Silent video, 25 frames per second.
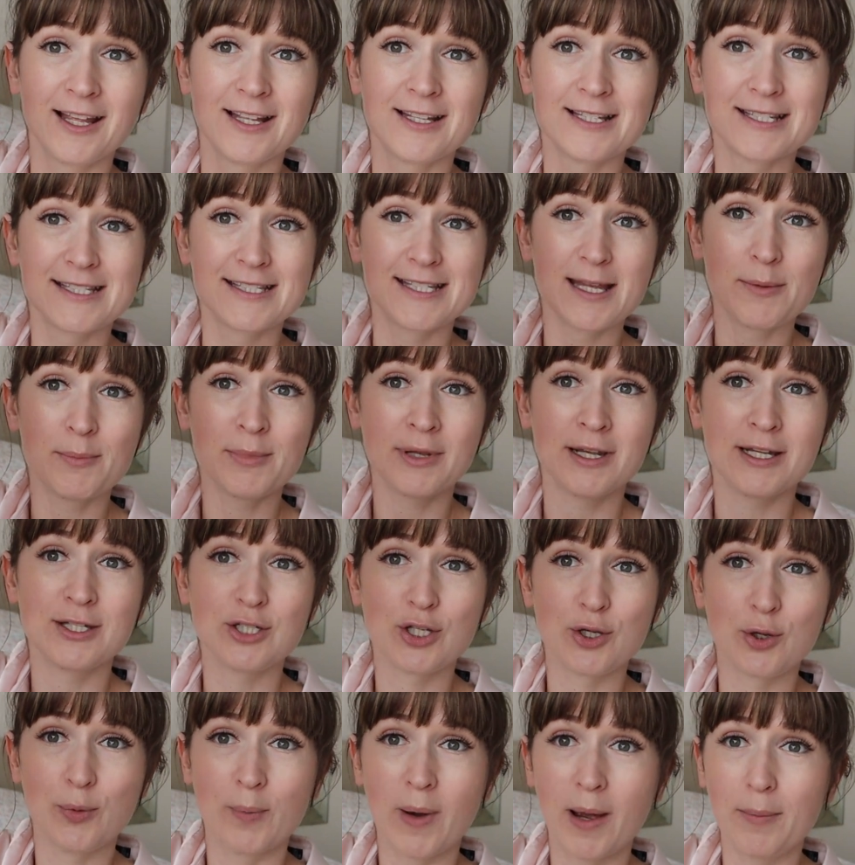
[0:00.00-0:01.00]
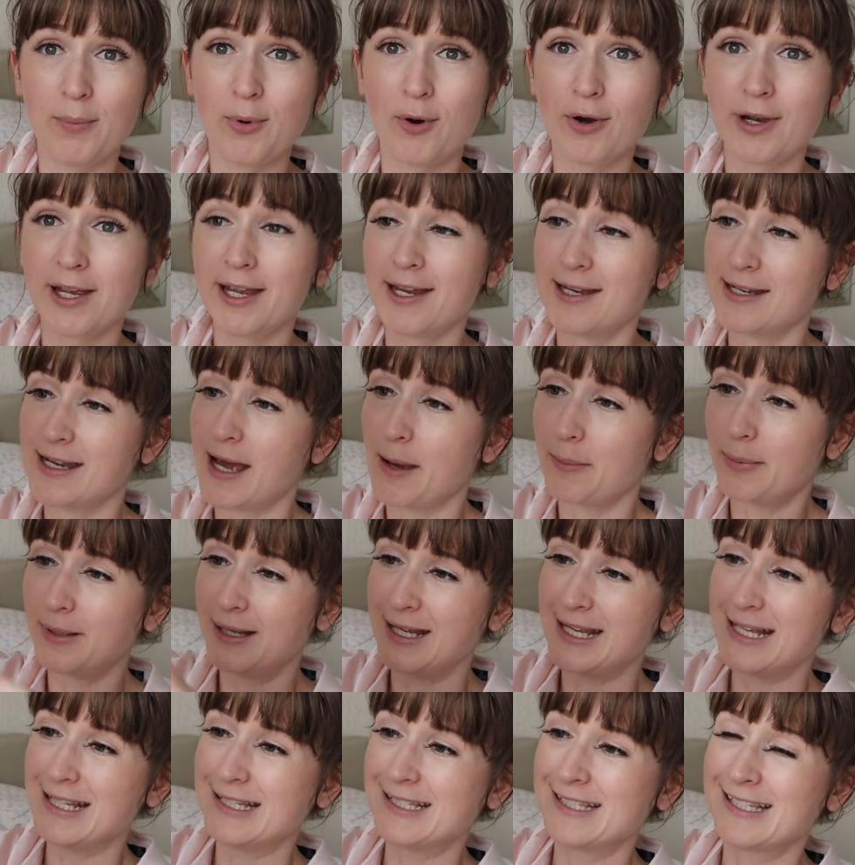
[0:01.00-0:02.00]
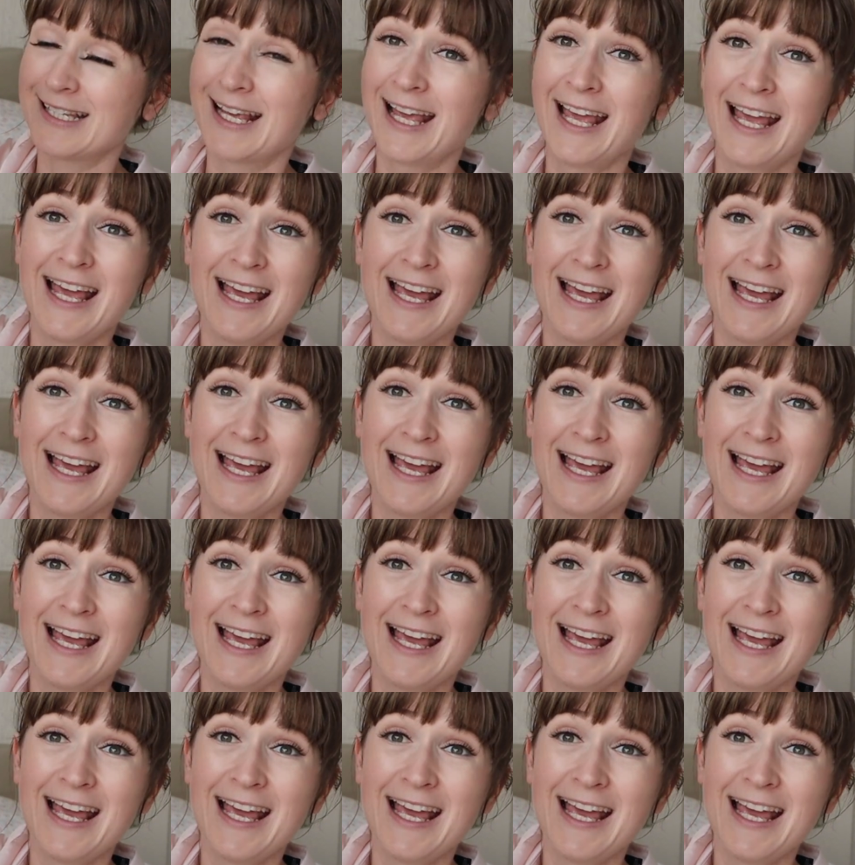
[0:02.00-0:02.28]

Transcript: similar to my pocket nappies,